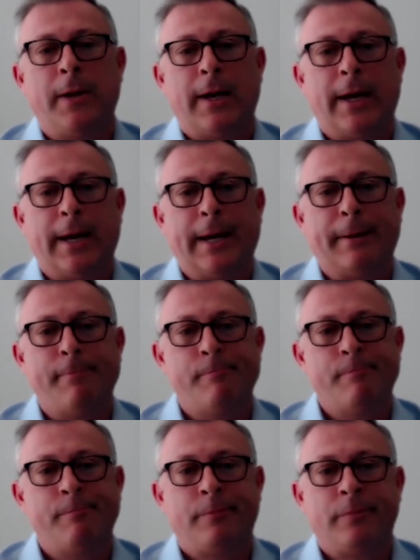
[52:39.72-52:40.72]
um,
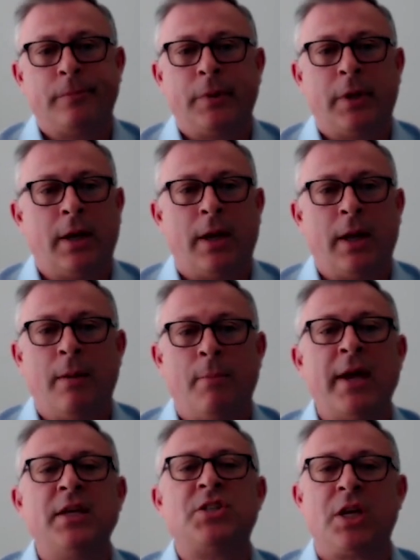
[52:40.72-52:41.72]
a, an
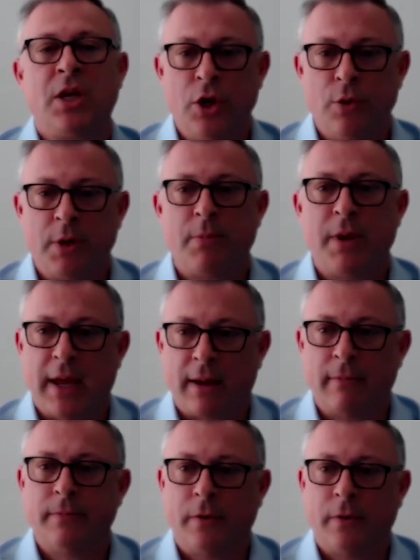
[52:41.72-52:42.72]
amazing human being,
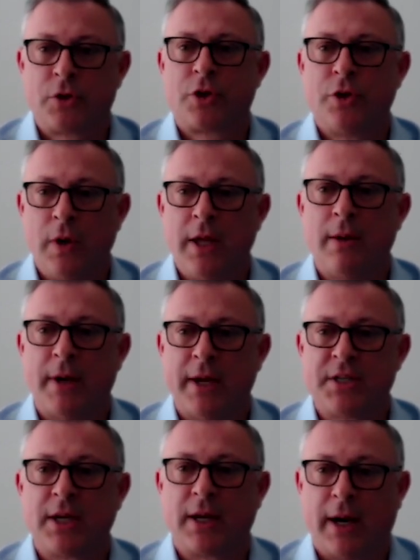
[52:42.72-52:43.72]
a truly yeah.
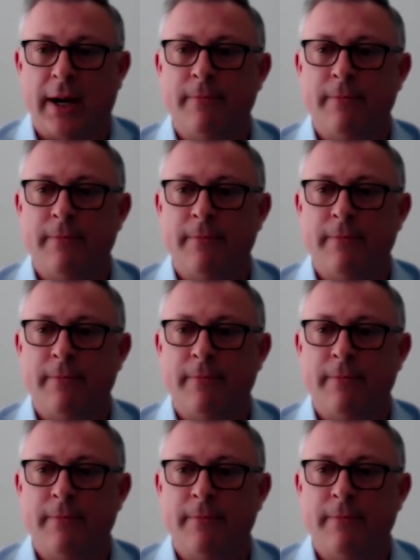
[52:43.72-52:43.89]
amazing guy.